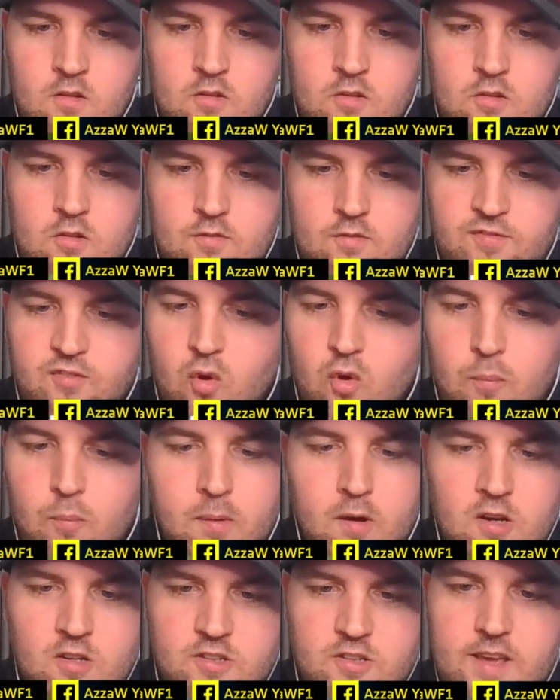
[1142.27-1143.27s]
Full
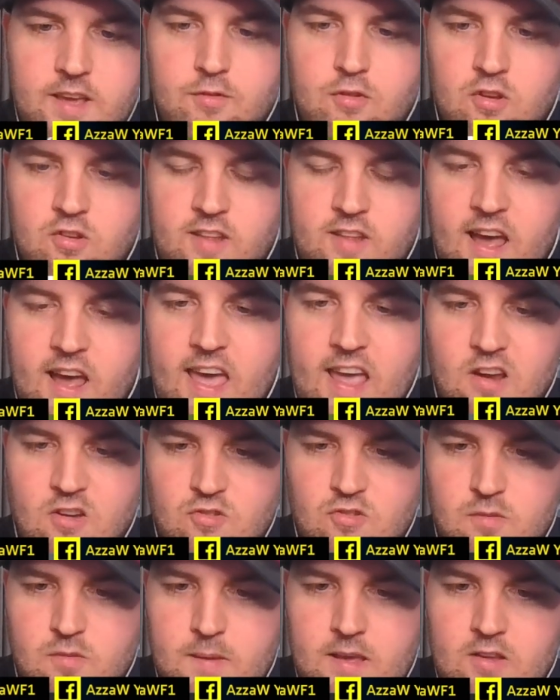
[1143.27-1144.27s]
push gives us that
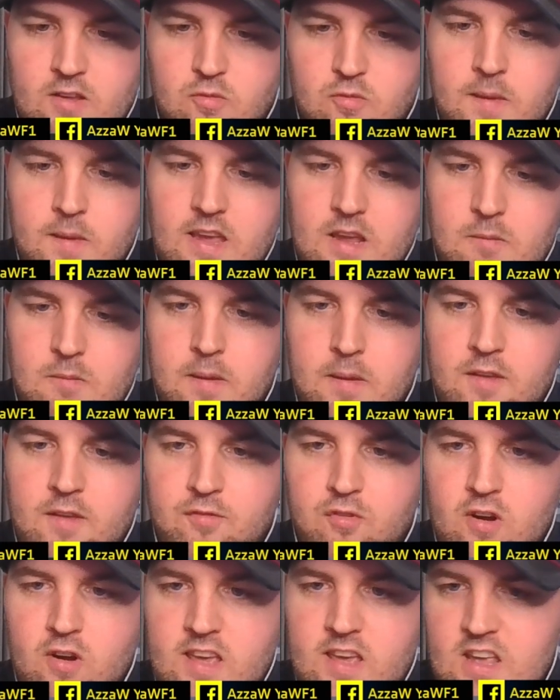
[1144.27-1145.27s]
extra bit of speed.
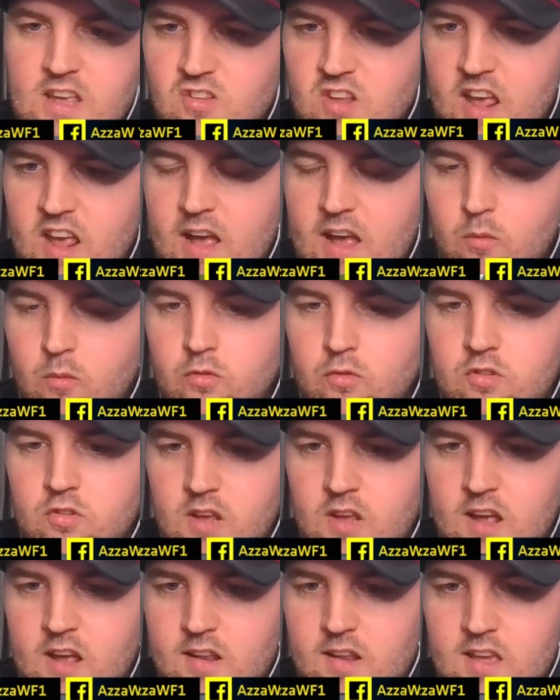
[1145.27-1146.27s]
P3 is out,
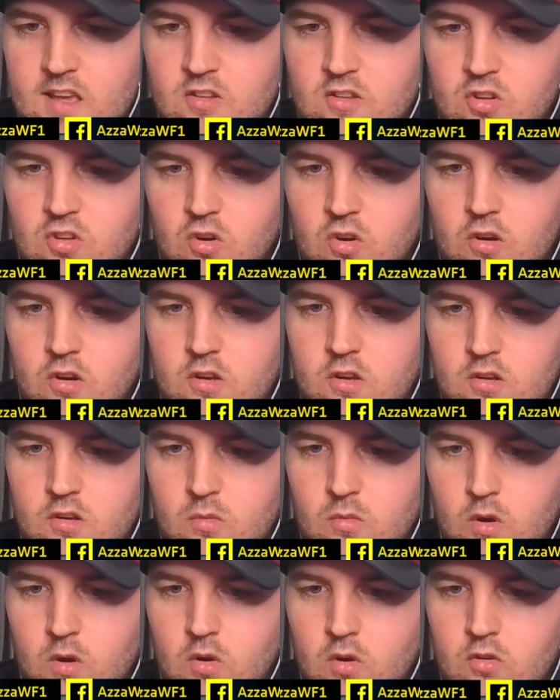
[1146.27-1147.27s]
and he took
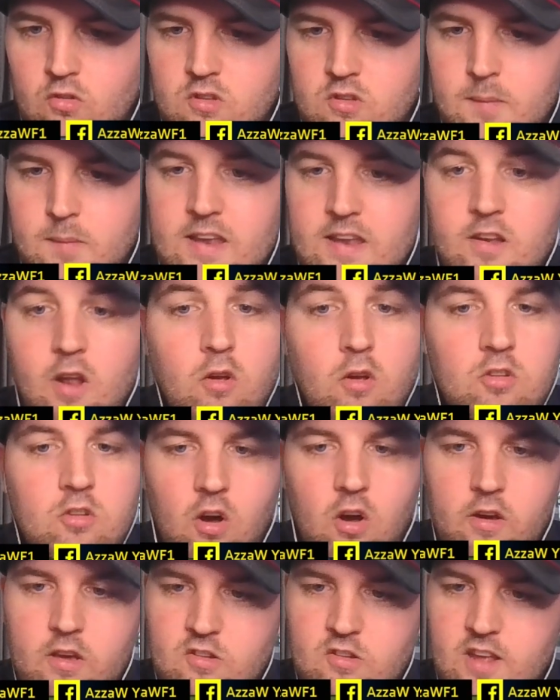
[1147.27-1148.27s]
what looks to be no
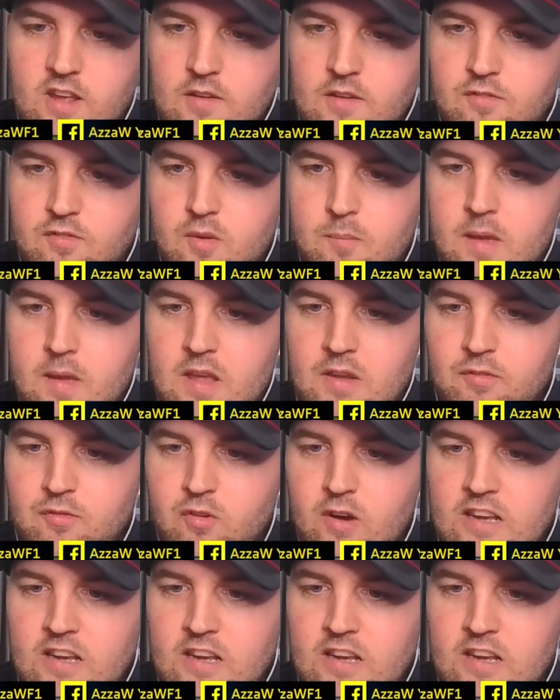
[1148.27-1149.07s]
tyres then for P3,